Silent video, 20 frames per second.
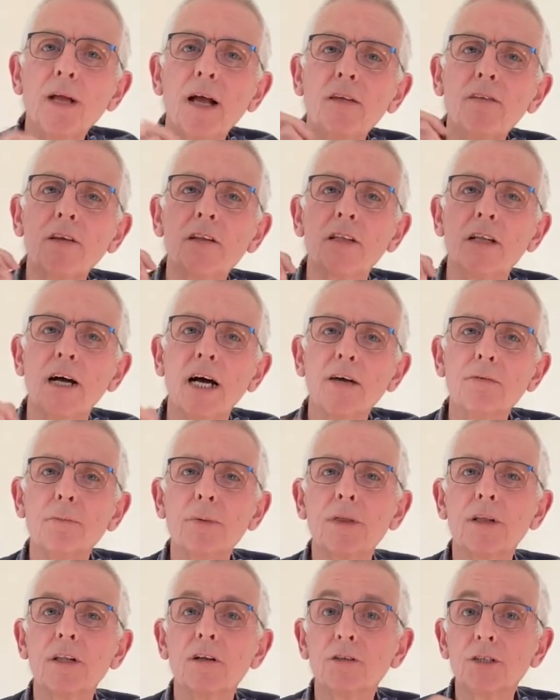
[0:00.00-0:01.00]
has a life
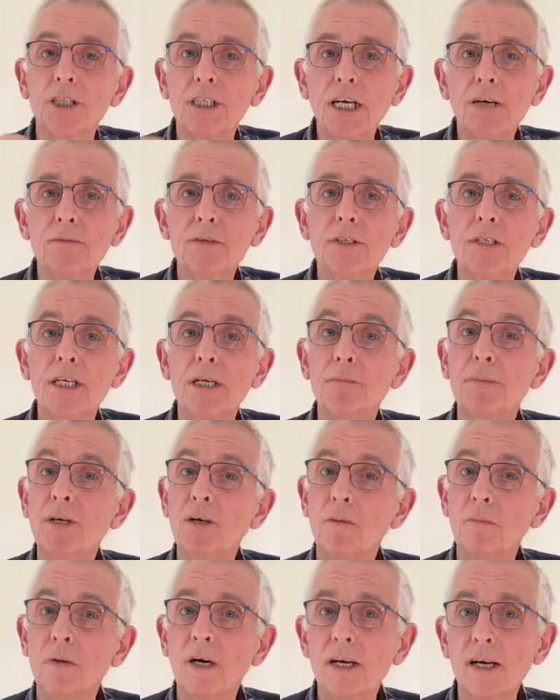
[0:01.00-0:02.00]
with a longevity
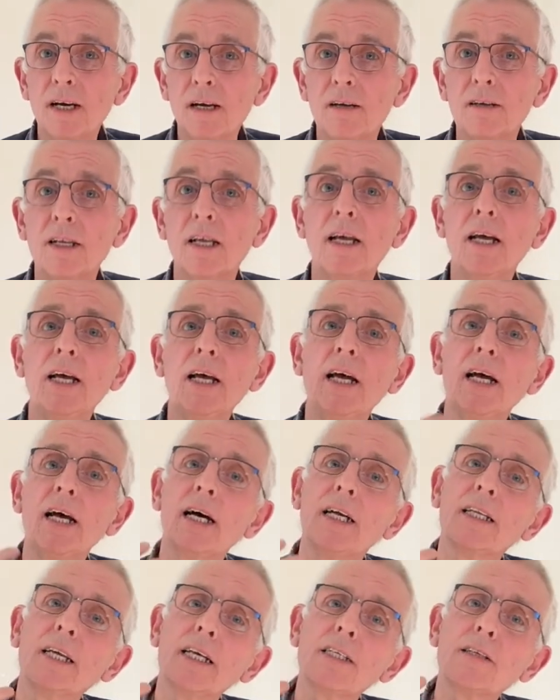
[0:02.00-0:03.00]
beyond my own
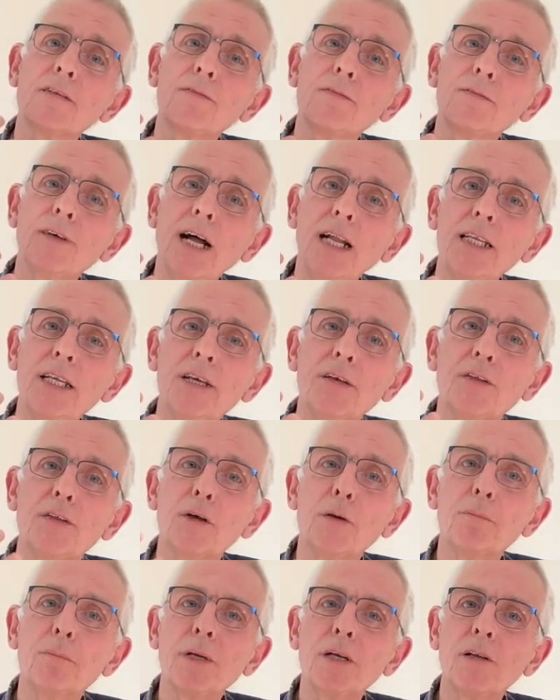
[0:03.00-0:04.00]
and has a value
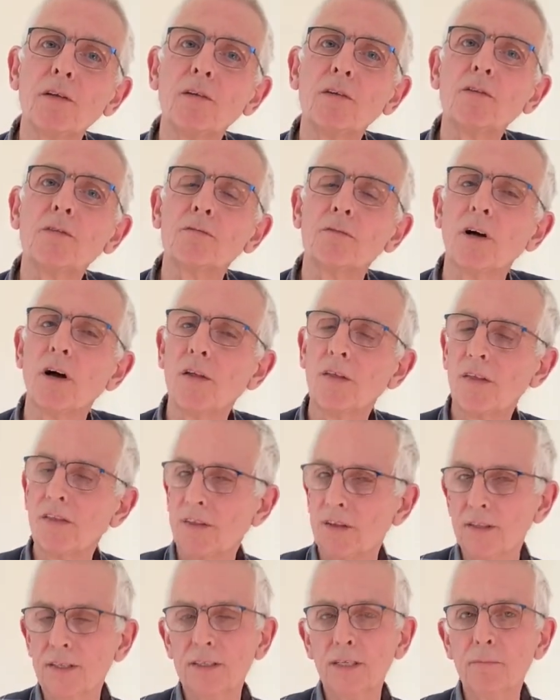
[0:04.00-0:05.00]
that builds rather
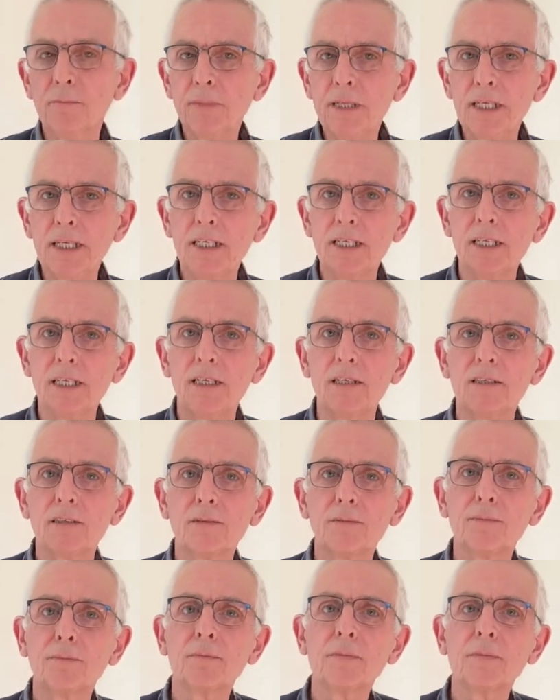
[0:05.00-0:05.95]
than diminishes.